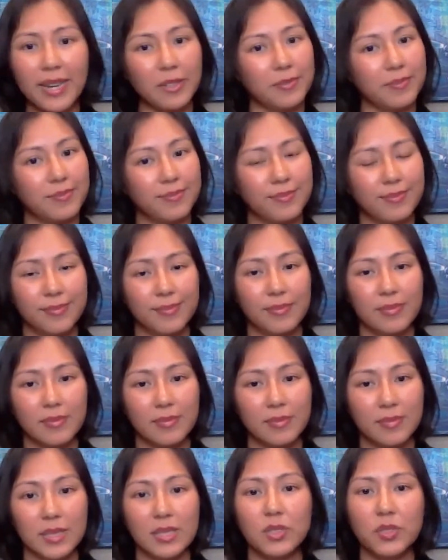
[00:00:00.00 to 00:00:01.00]
it down
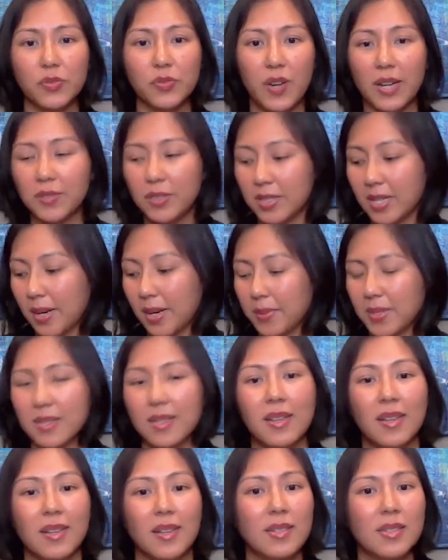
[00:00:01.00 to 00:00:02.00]
into five
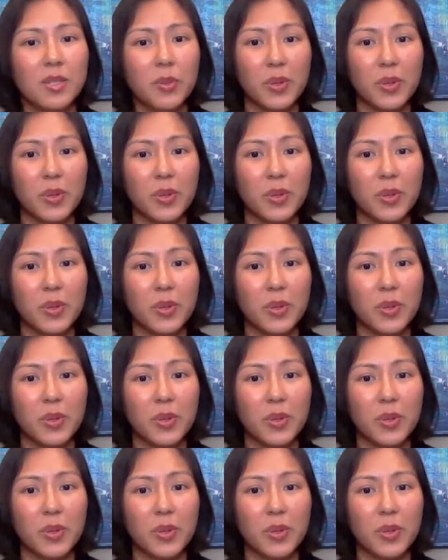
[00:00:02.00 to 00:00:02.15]
steps.